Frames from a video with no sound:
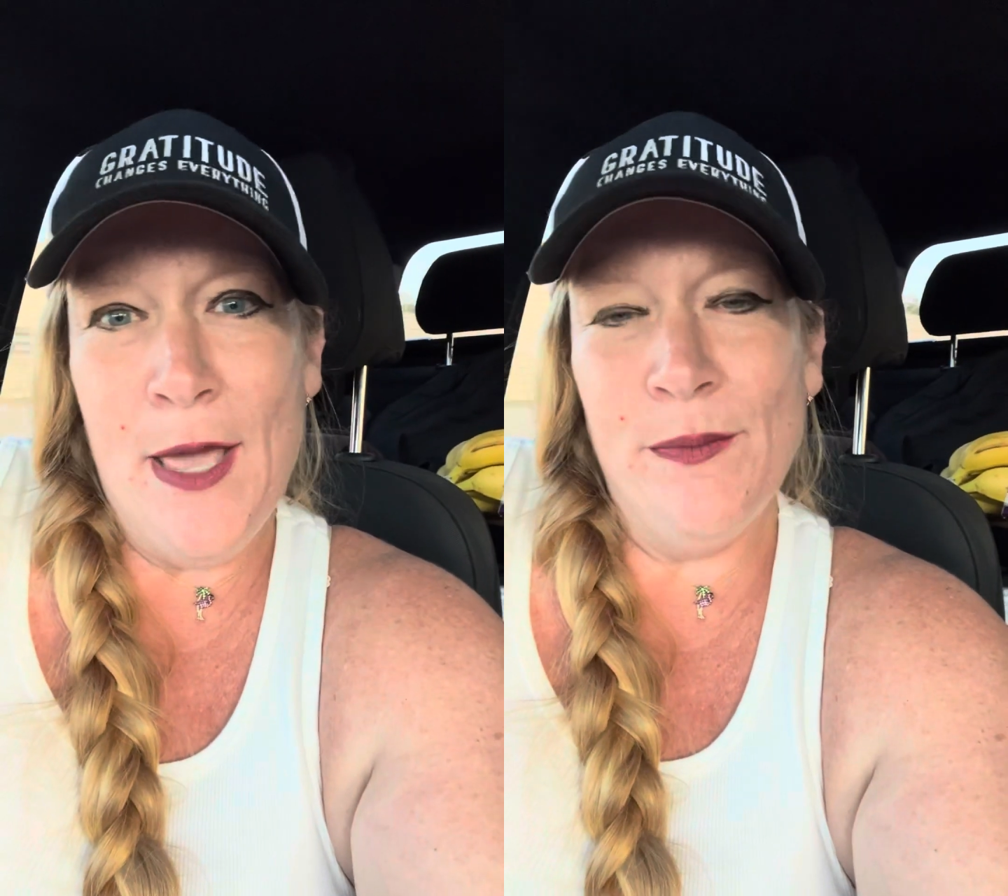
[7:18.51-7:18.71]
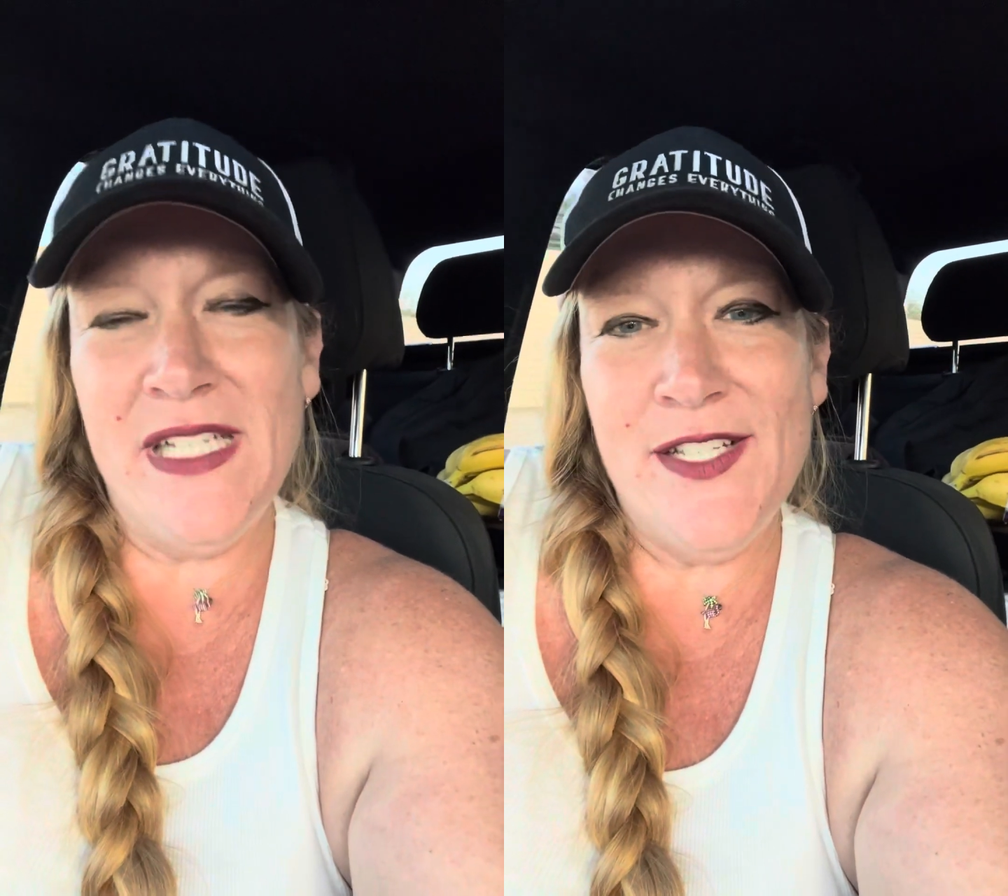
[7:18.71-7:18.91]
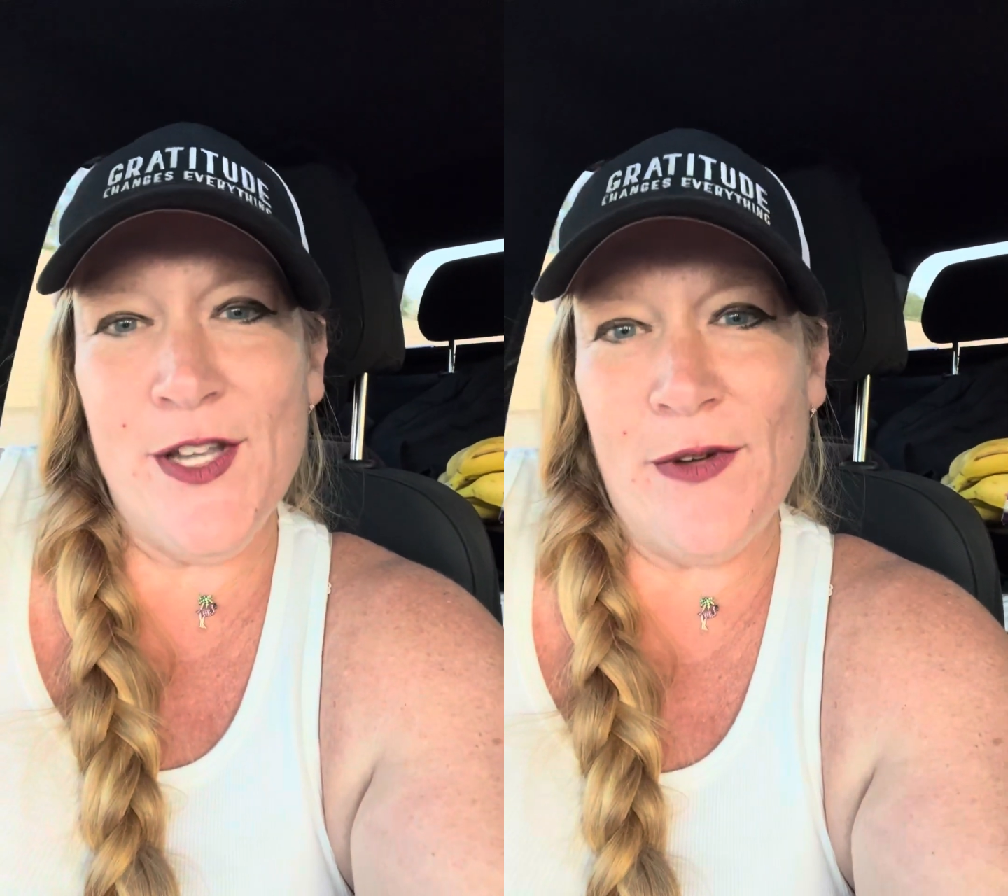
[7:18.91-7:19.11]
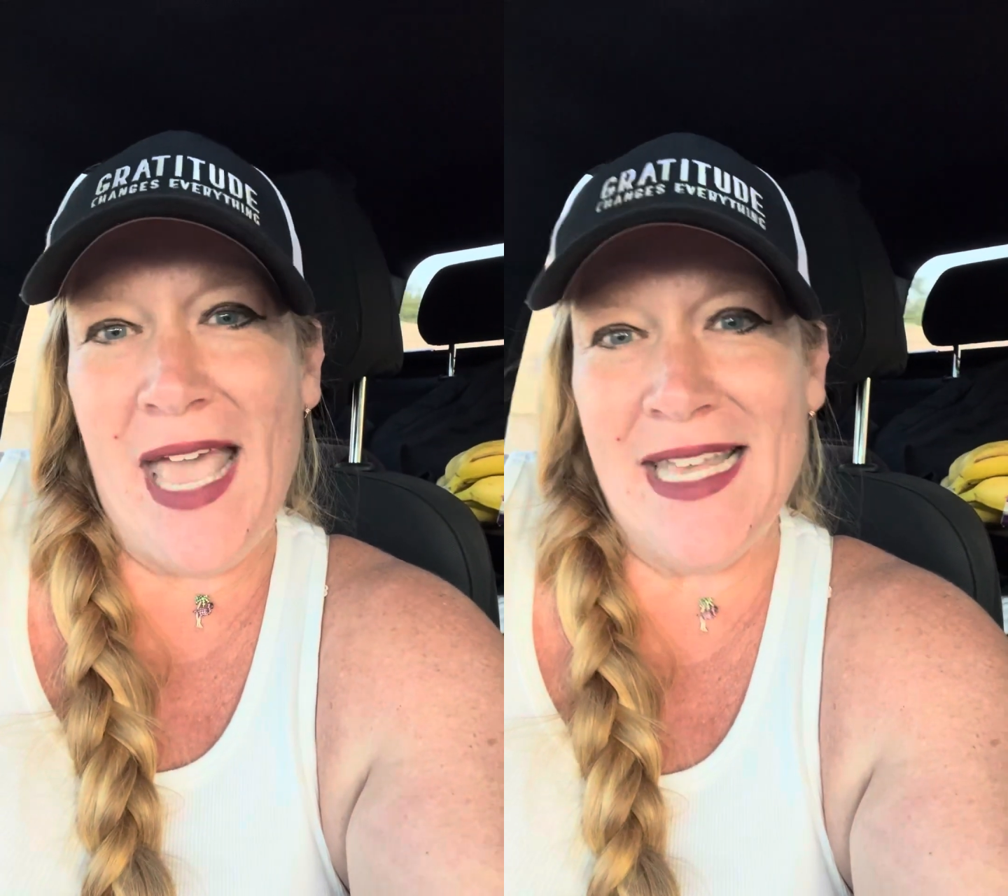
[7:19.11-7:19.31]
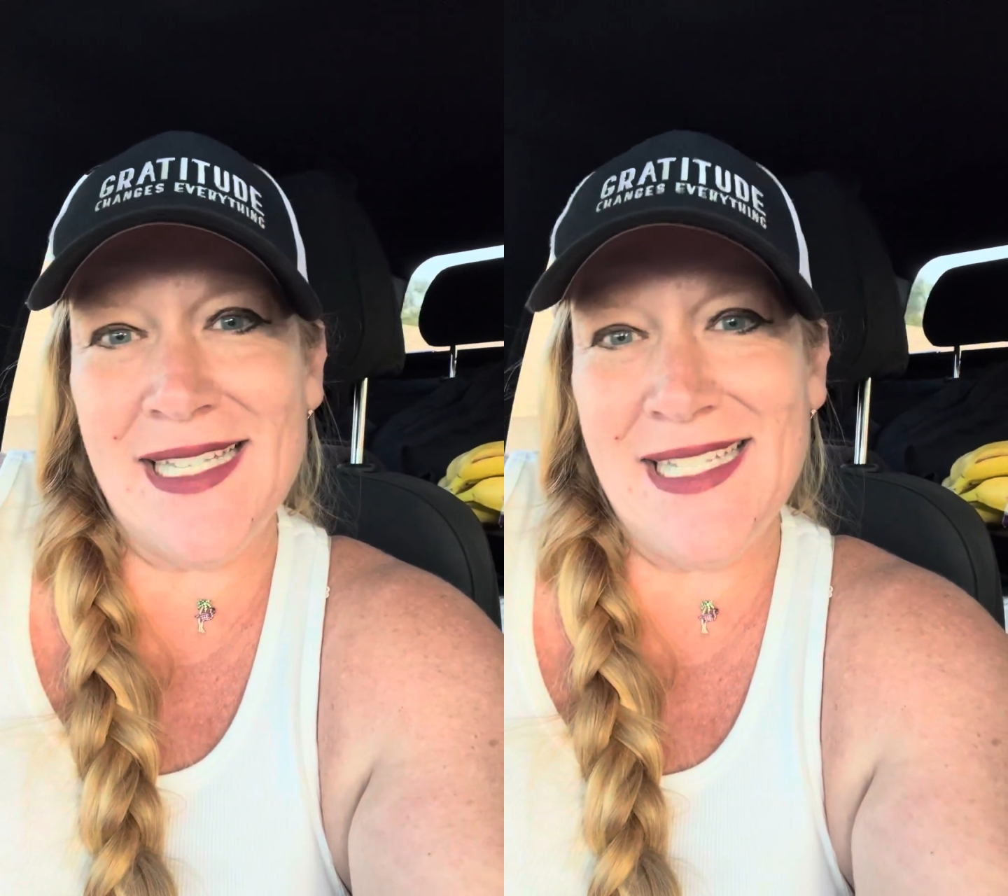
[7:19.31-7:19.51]
please don't
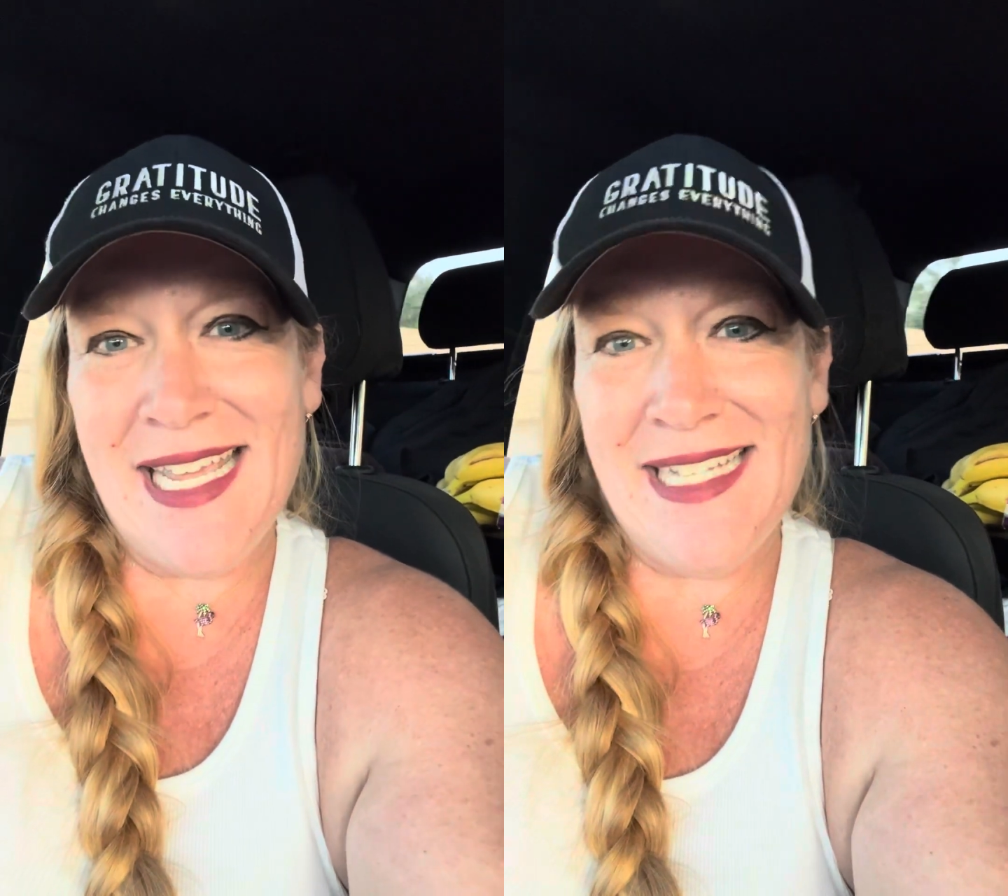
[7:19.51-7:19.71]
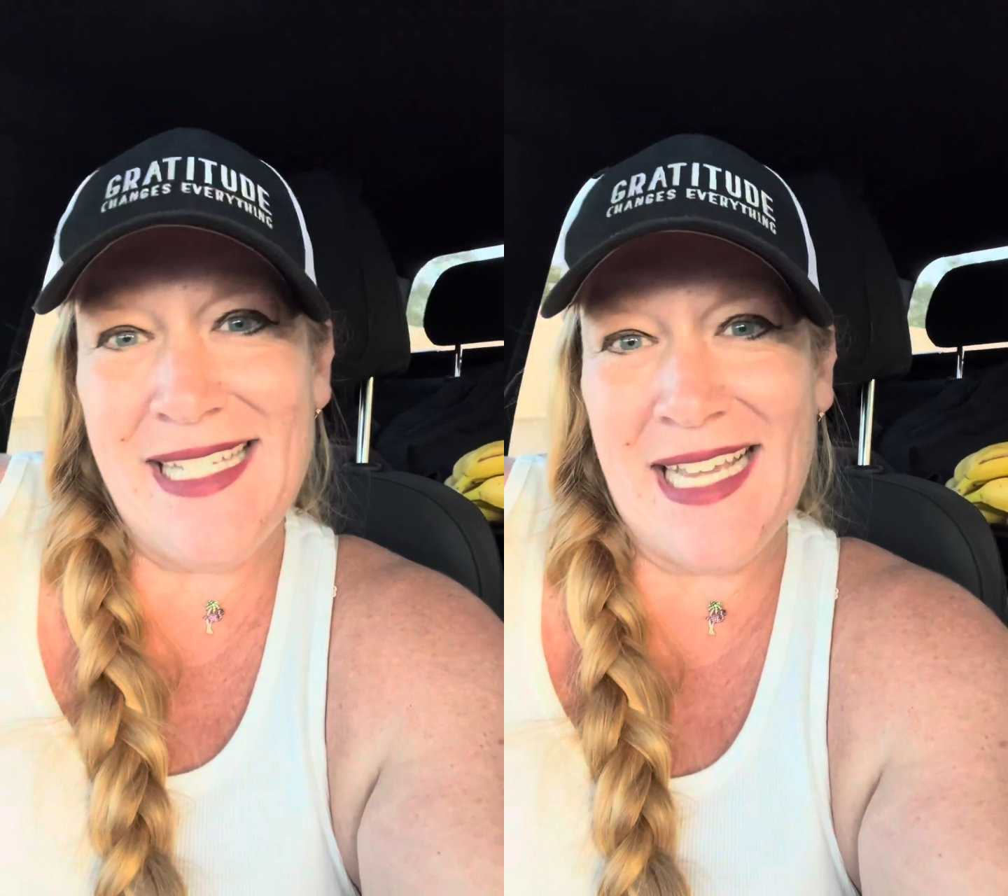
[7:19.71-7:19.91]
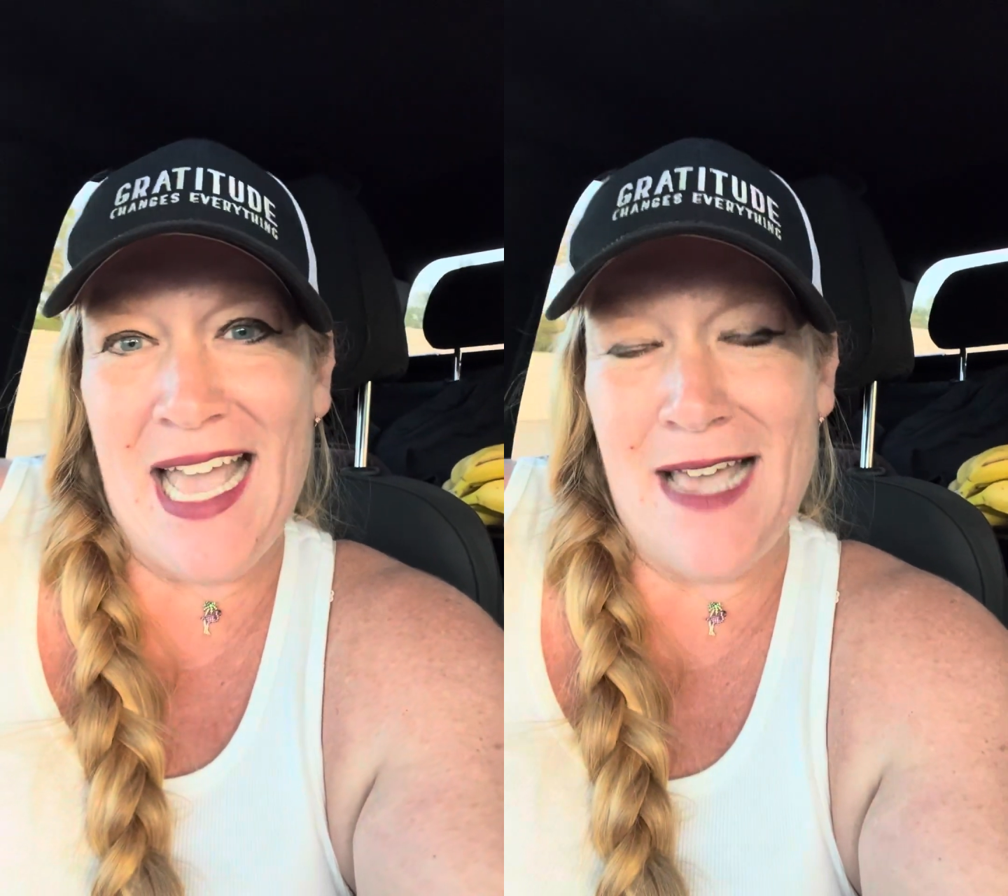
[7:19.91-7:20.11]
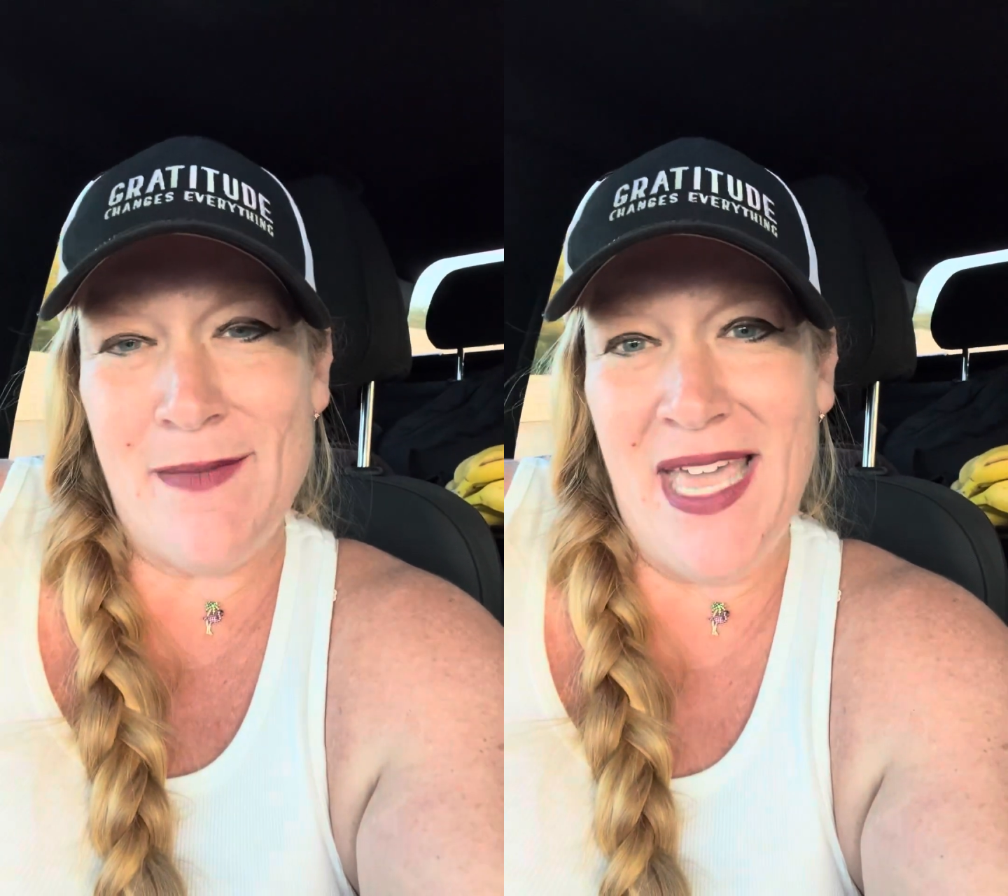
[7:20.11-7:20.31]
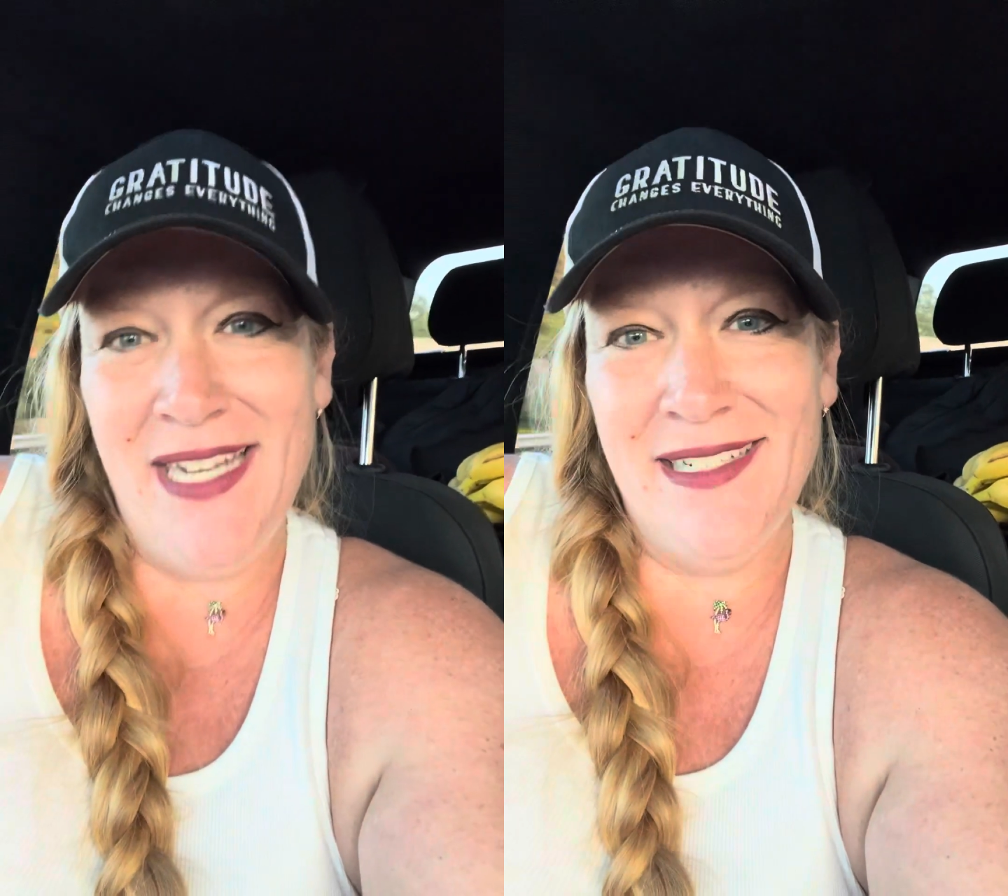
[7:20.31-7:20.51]
hesitate to
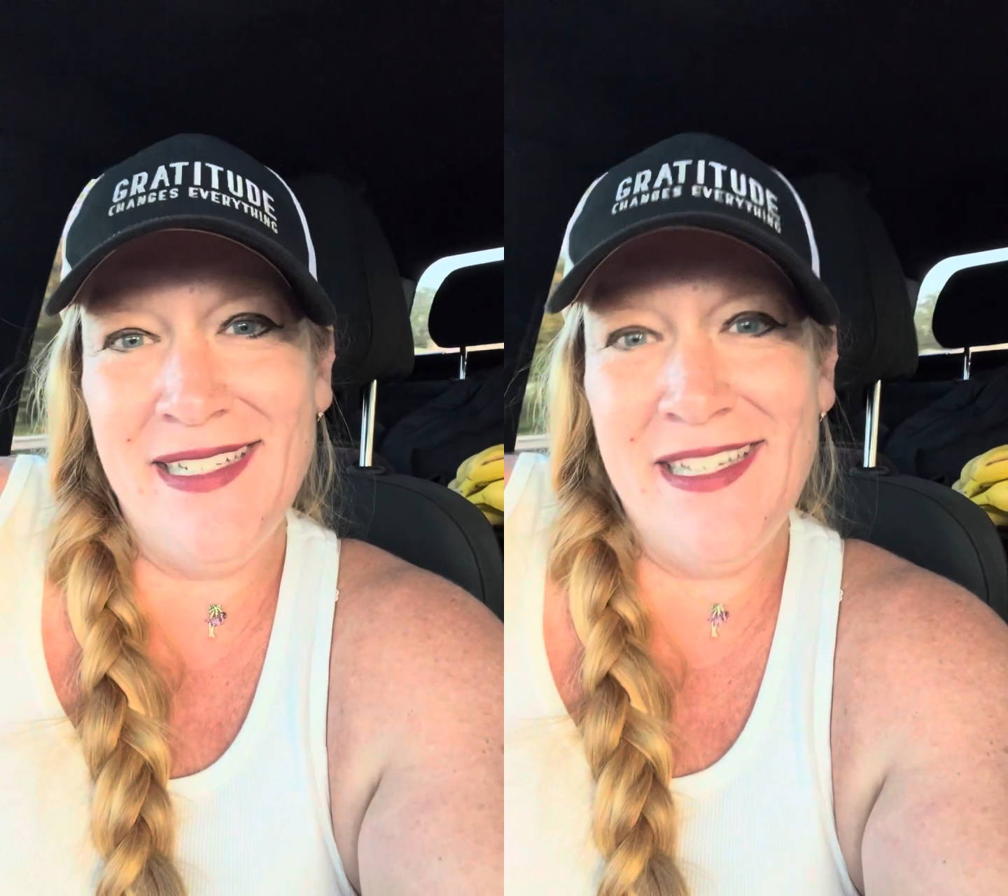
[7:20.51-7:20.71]
comment.